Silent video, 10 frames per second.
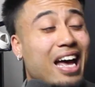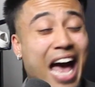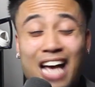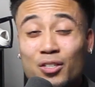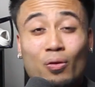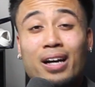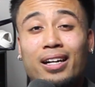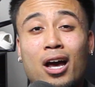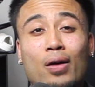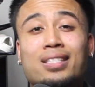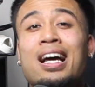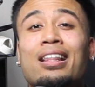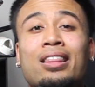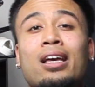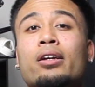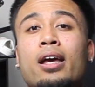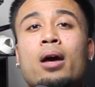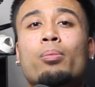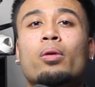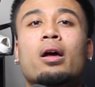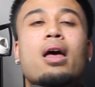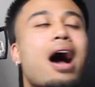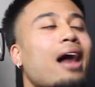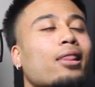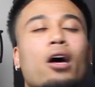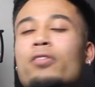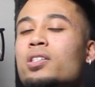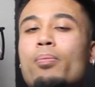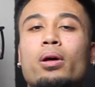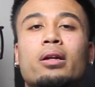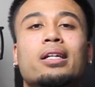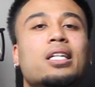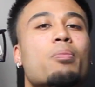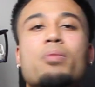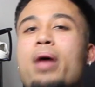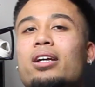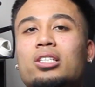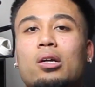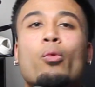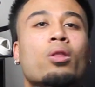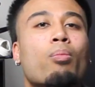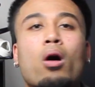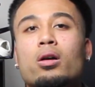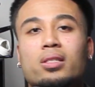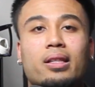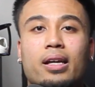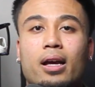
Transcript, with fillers: As of right now, he's not there yet, but I love his ability to be patient when the ball is in the